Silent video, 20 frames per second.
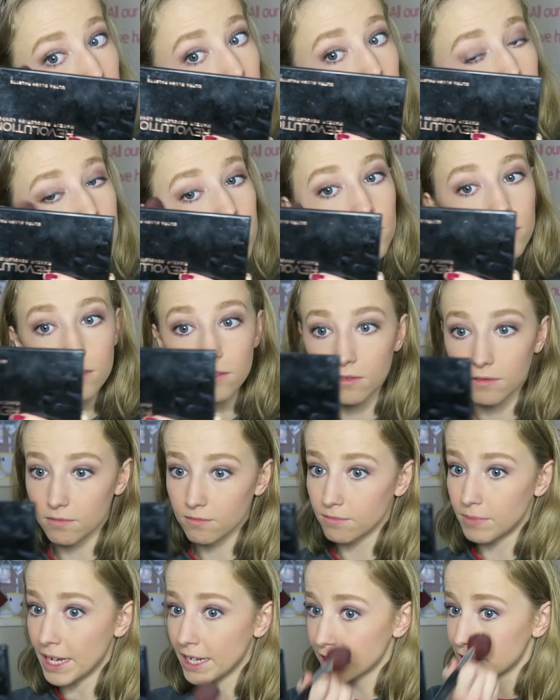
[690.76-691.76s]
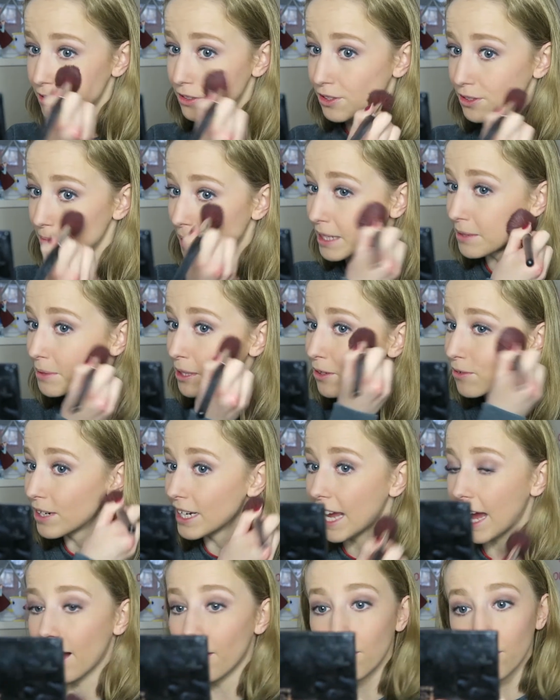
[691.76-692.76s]
It makes just makes me look
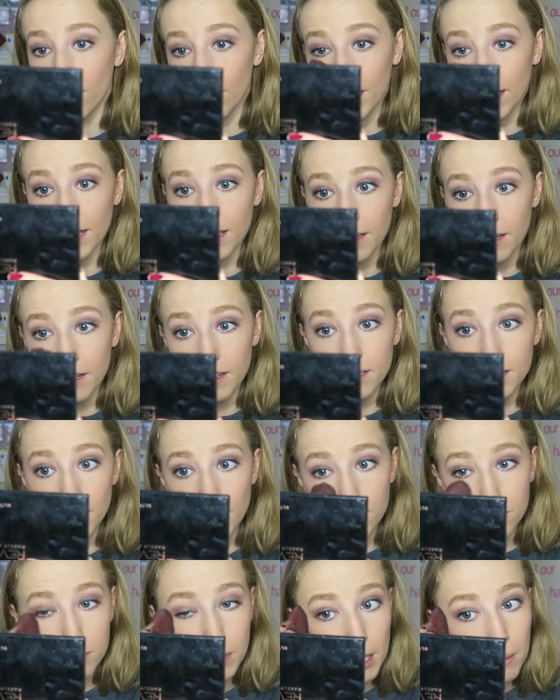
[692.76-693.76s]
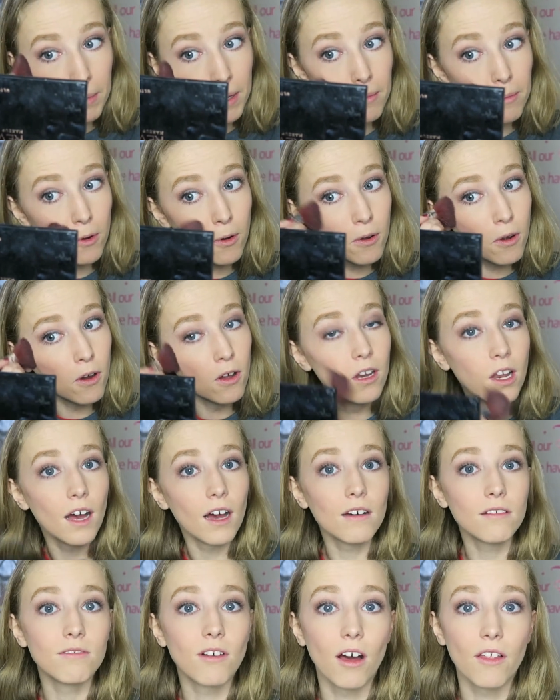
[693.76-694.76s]
really healthy. Gives me a bit more
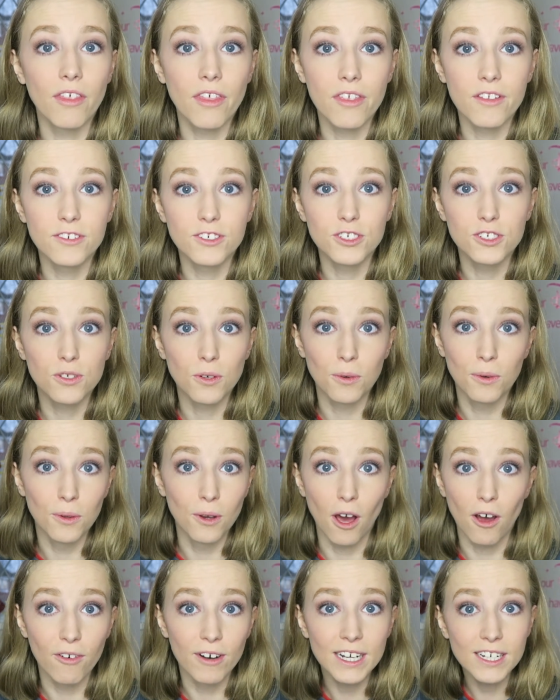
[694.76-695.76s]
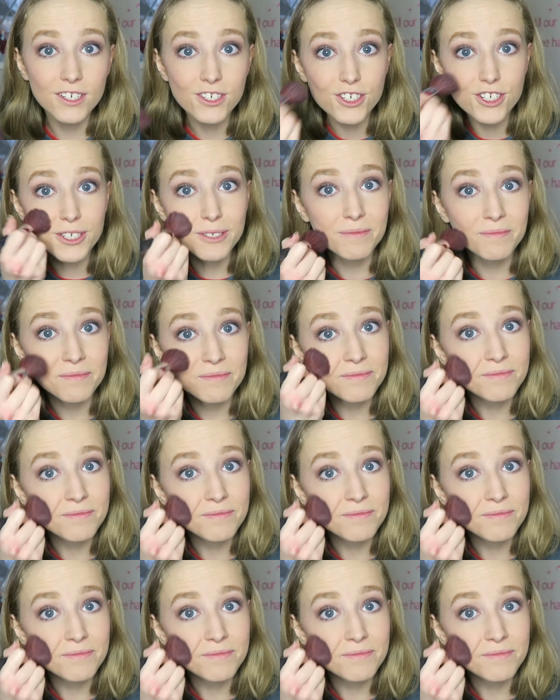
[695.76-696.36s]
colour rather than just all orange.